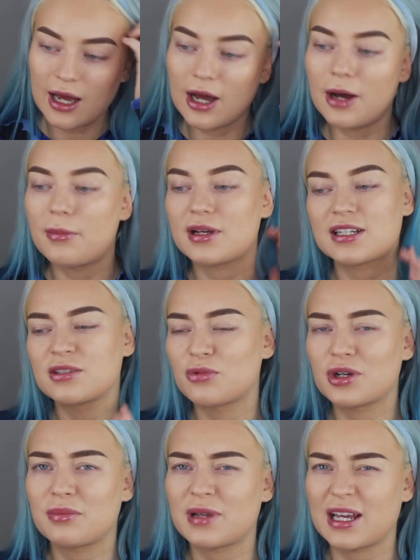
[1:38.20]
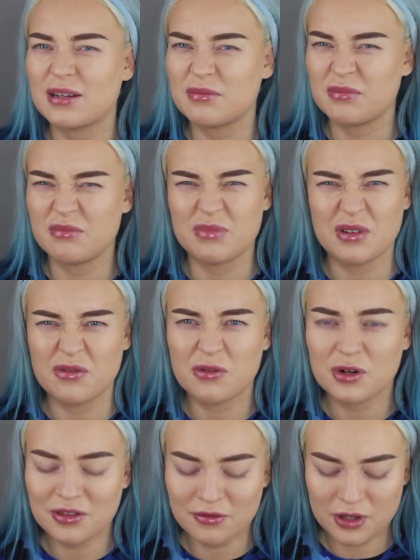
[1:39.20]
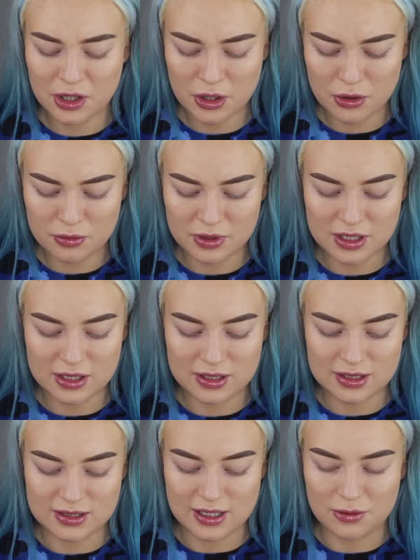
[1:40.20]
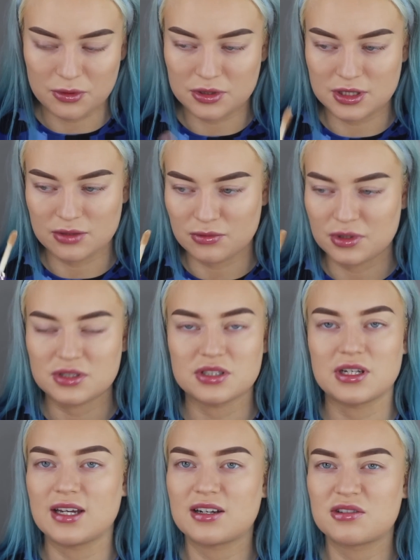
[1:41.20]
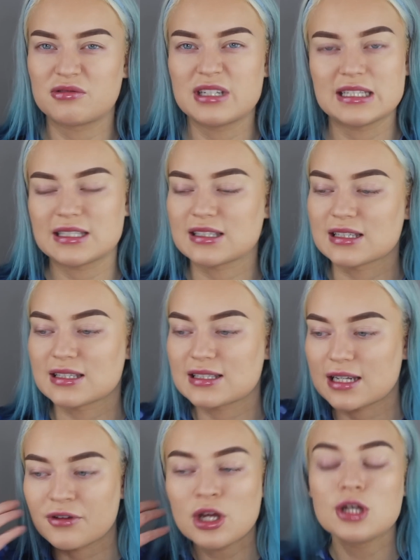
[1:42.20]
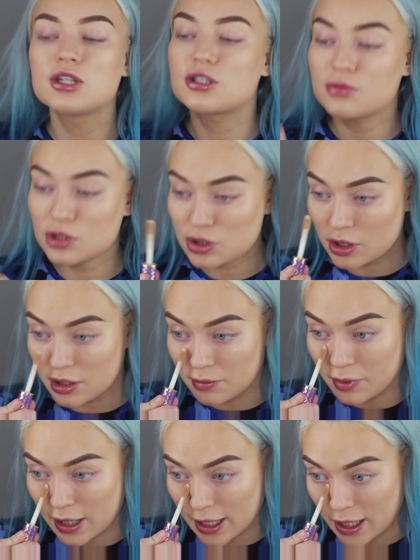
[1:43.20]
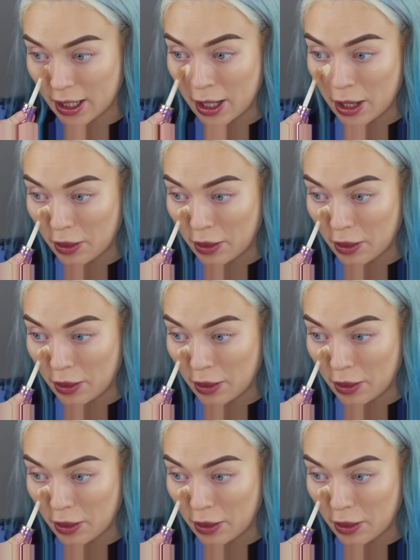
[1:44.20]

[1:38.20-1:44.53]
I didn't want to apply it before the video because I didn't want to get creases and stuff, so I'm just gonna apply